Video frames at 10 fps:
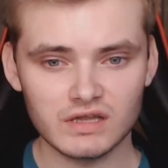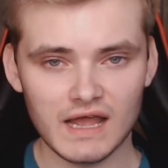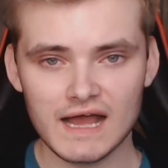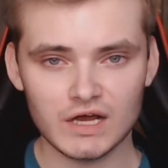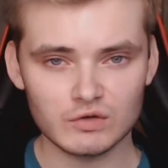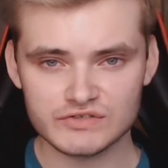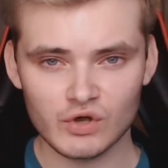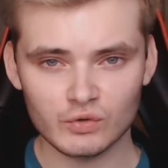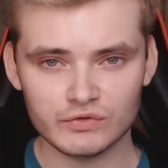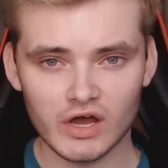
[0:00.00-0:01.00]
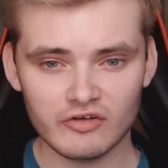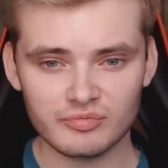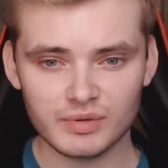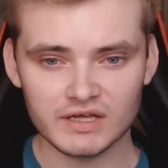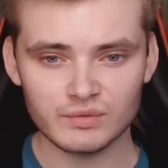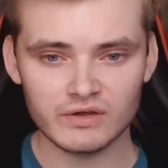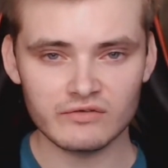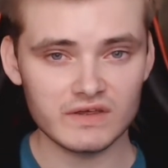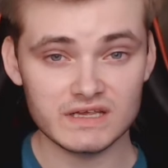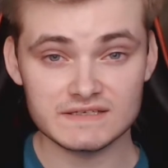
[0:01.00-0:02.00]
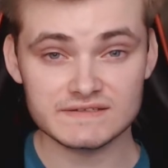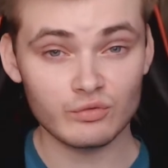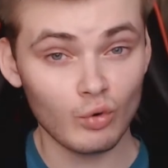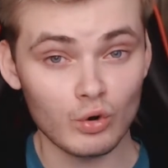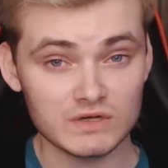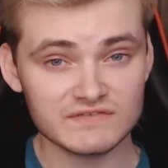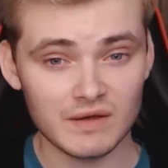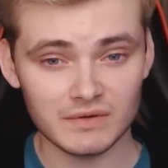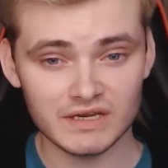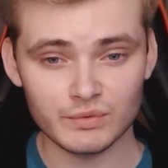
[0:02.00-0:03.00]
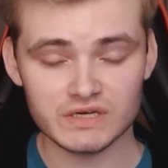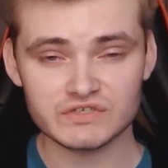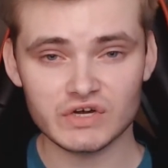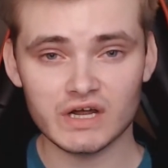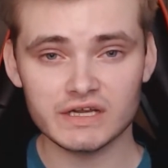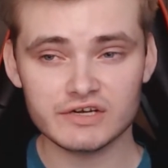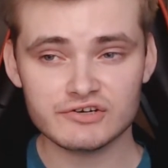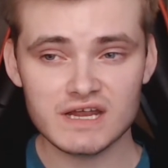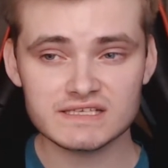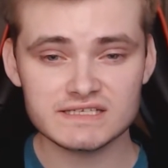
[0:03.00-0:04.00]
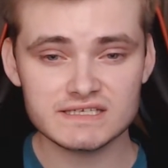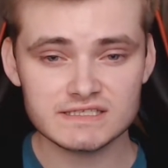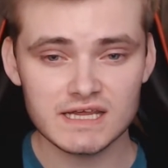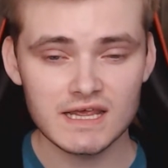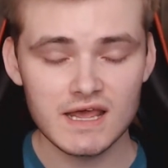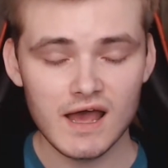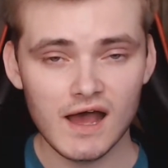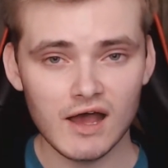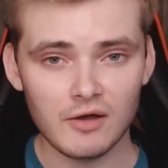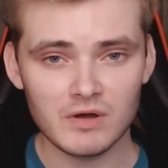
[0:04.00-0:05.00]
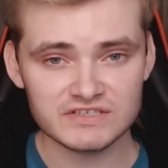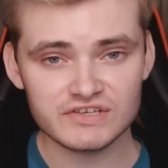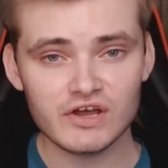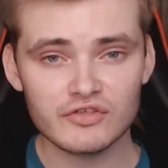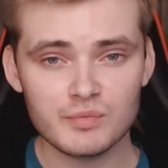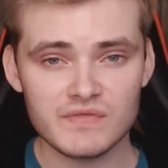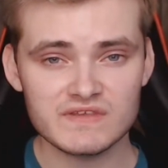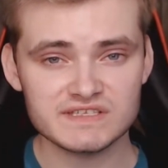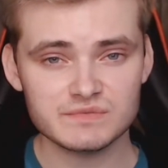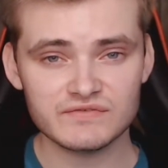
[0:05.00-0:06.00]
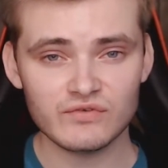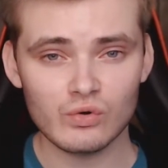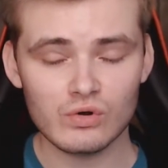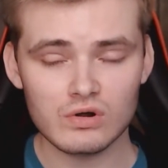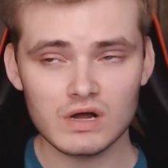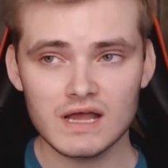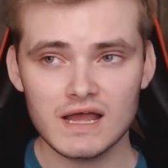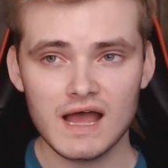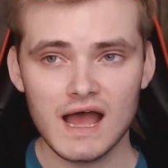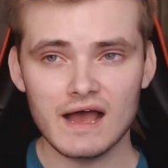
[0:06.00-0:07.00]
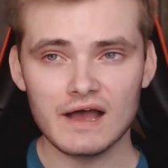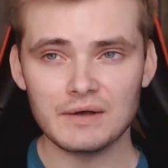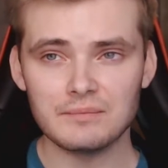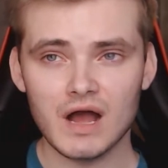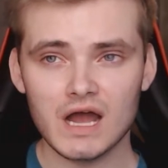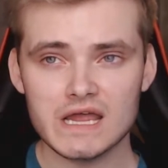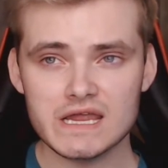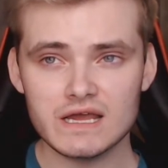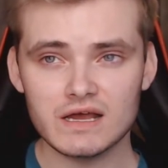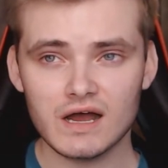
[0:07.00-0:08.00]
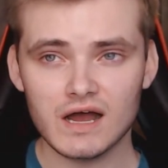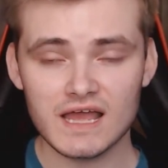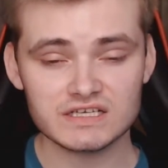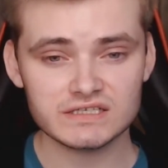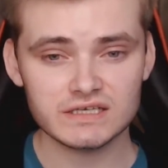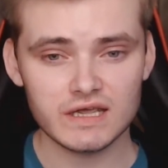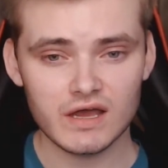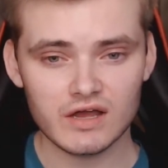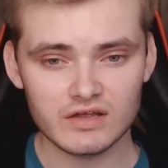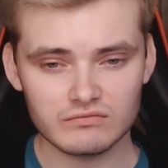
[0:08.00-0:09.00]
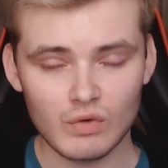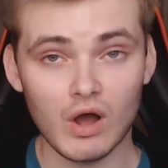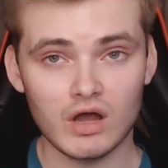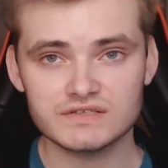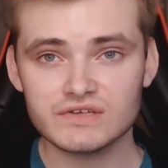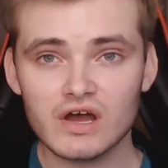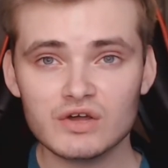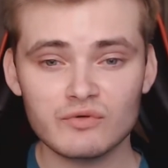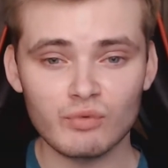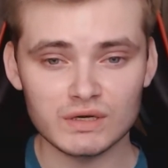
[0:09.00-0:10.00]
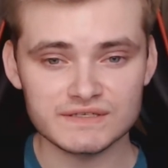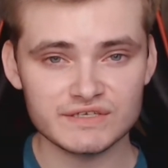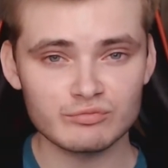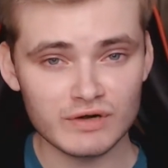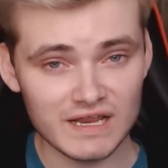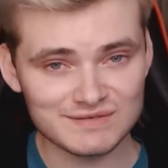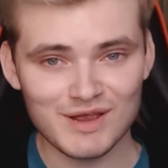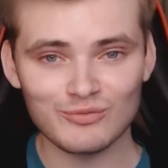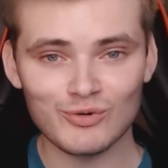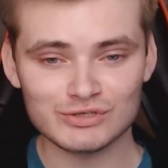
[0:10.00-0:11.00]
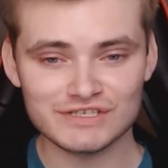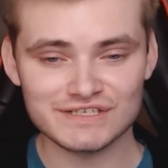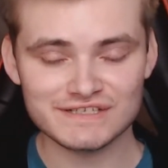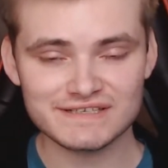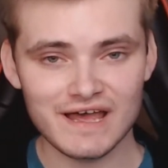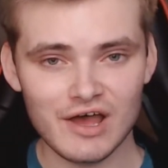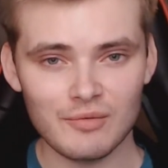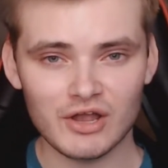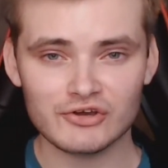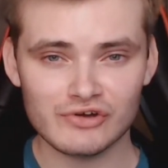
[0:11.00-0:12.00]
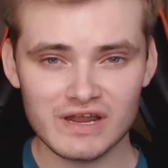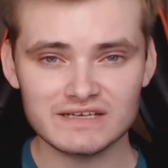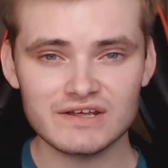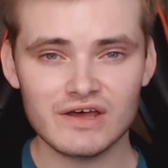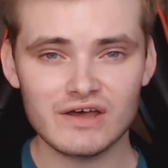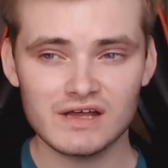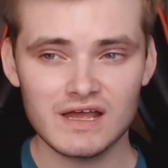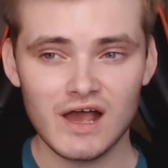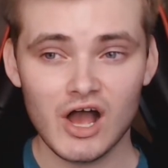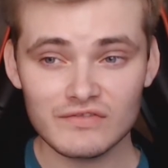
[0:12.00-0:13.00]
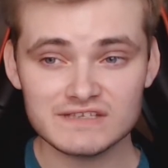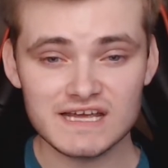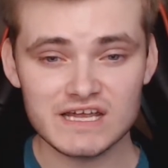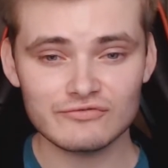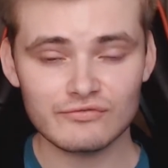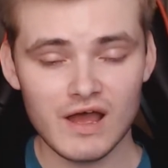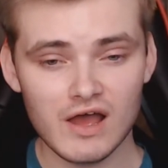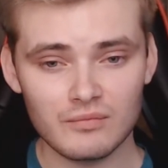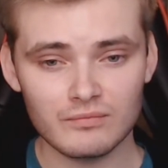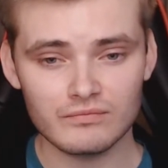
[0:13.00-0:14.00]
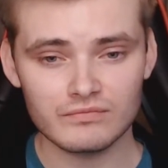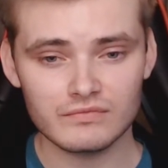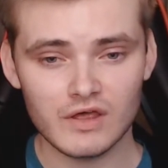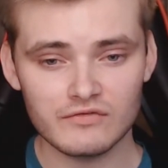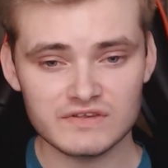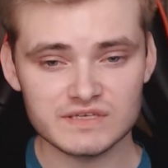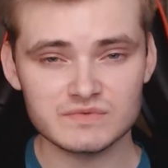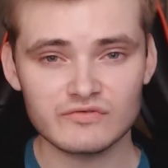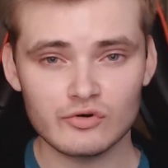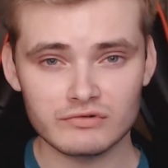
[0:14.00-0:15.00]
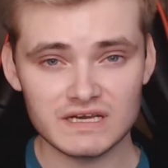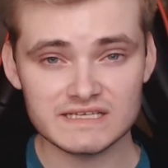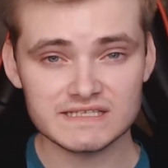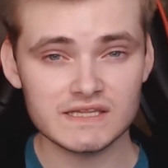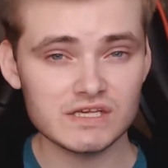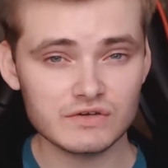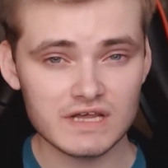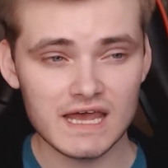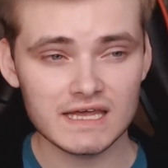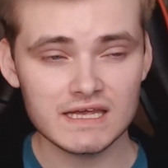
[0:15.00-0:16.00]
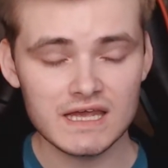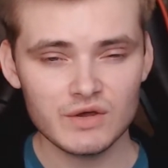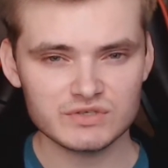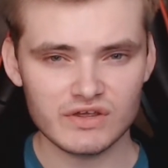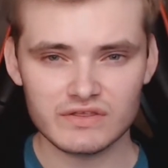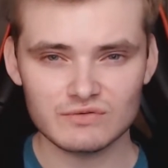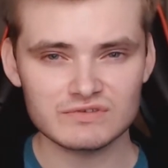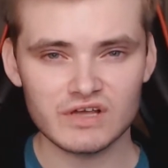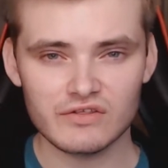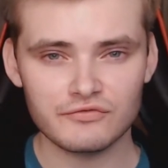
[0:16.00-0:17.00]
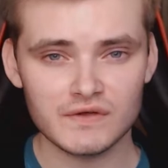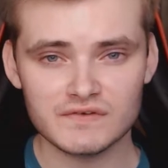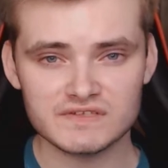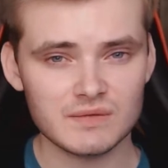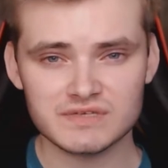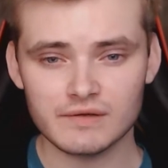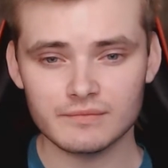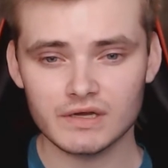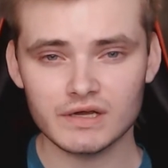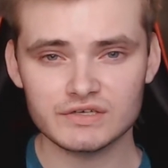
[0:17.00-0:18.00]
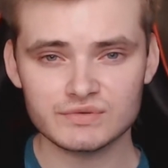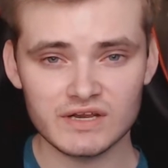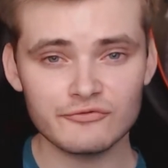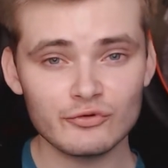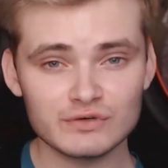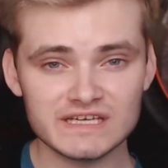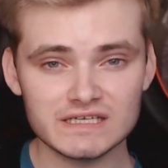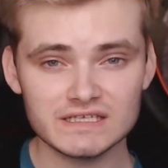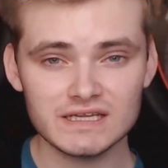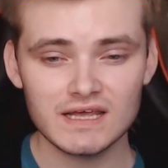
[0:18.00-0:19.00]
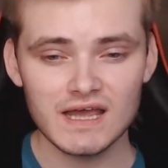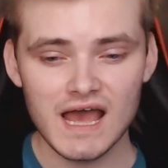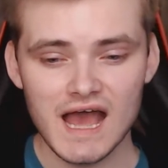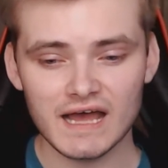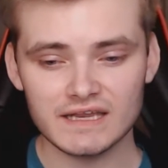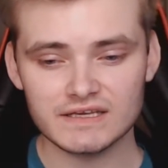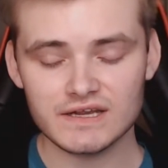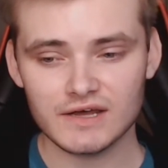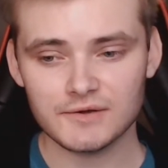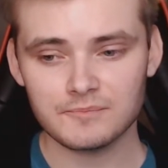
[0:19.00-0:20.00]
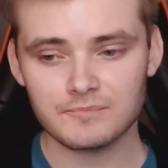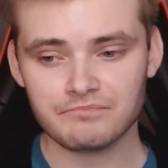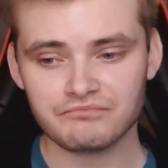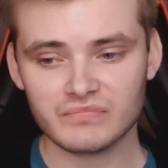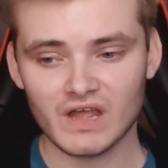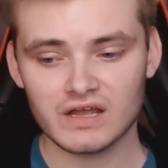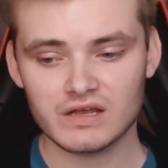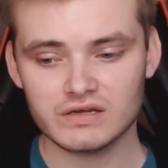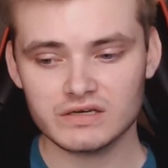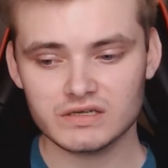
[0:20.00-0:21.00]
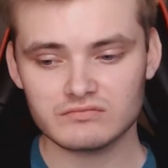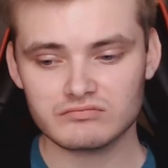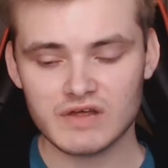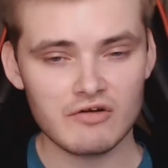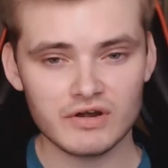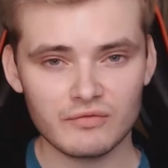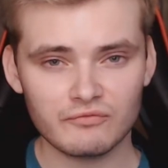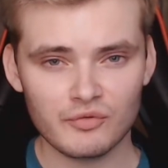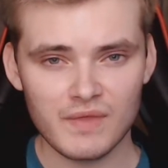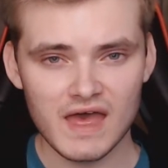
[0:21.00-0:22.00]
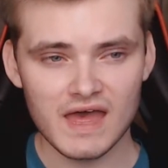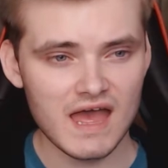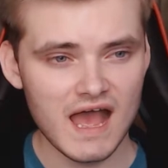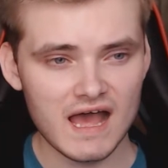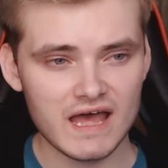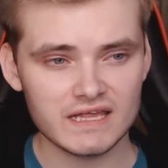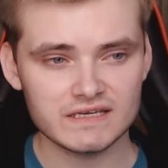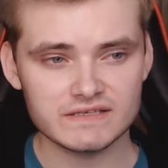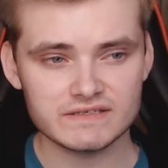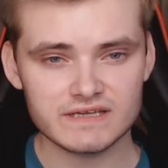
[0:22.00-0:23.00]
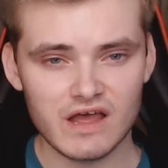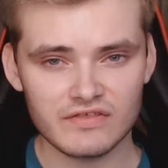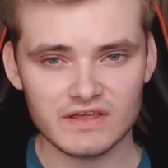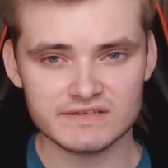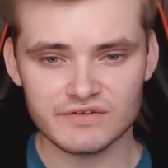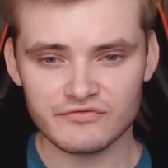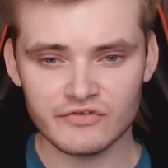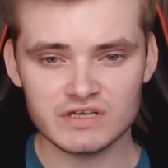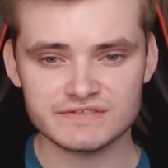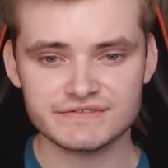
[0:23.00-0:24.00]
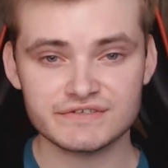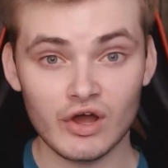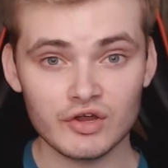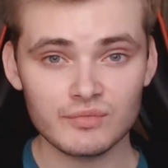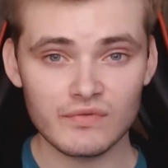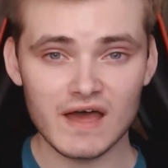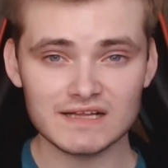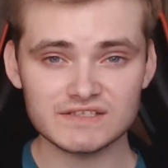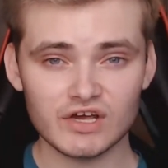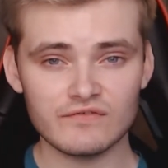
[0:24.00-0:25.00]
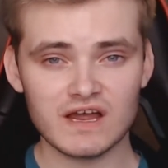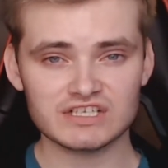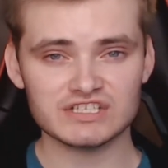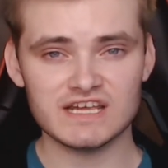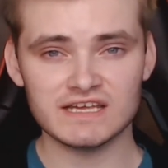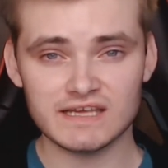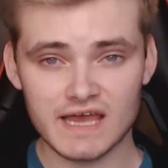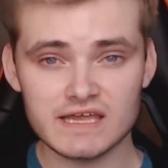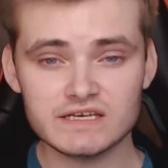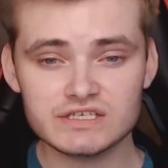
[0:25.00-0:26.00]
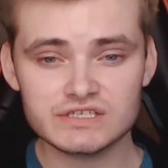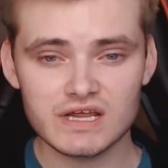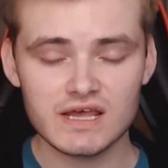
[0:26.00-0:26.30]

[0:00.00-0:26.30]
household that I've played with is the Waters family, which I created. I started them in The Sims 4. I started with one sim, Renesmee Waters. I created her on the day of The Sims 4 release in the UK, which I think was like the 5th of September 2014, and I kind of carried on from there. And I think it's the first time that I've actually engaged